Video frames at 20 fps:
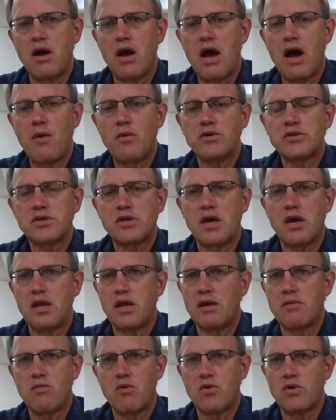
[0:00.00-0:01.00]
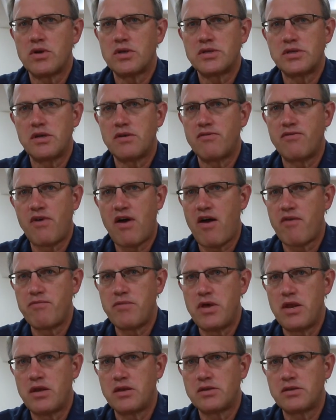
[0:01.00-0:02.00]
I was cutting a mortise in 5
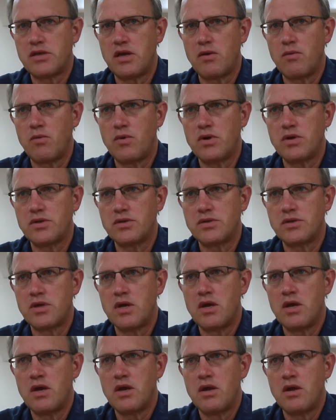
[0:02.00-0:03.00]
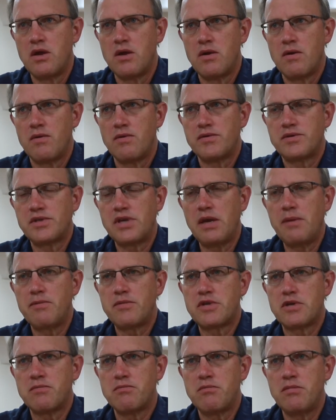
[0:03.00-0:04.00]
minutes that
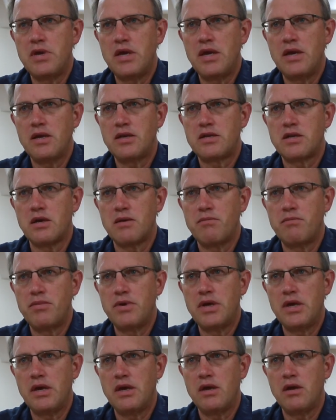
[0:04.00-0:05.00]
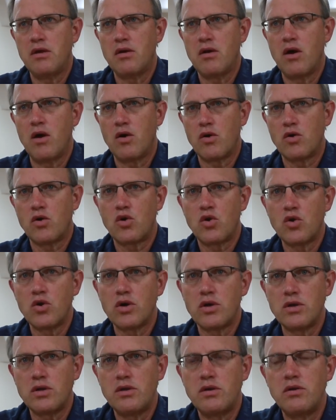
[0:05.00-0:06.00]
seemed to me to be a
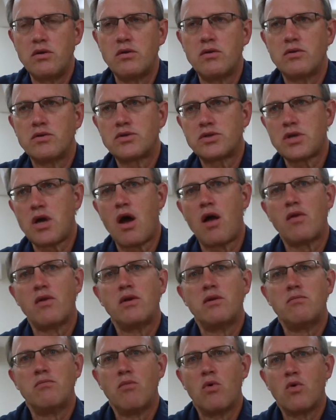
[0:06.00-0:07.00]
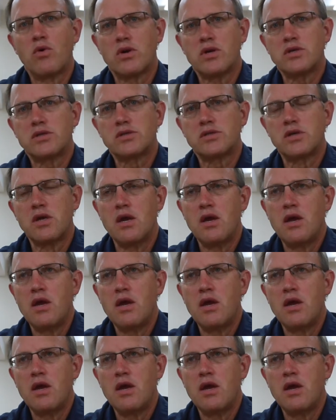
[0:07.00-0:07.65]
good, solid mortise.